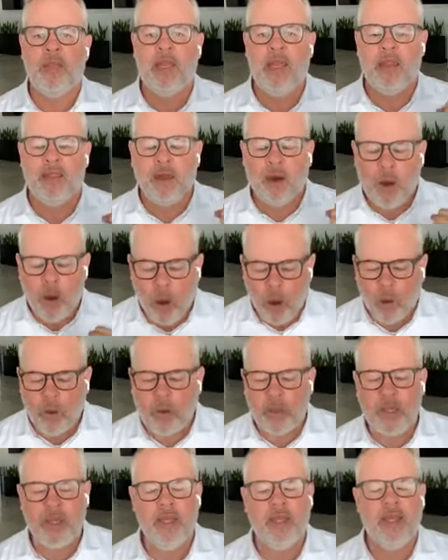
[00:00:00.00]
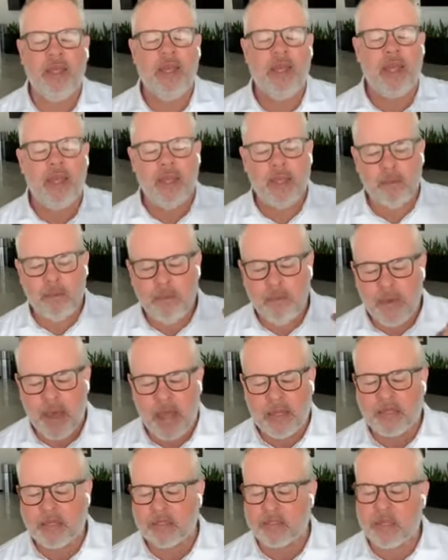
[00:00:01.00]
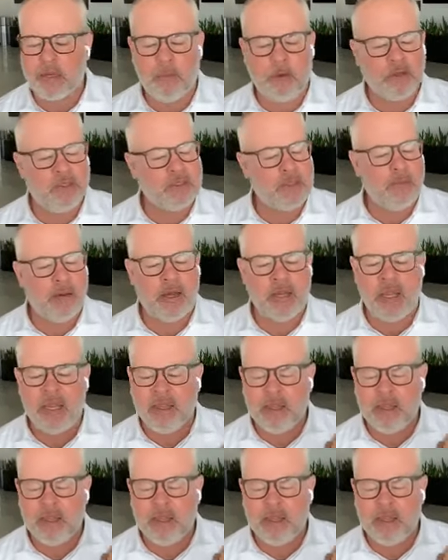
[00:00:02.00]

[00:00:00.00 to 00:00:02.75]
in the holy, in the matchless, come on somebody,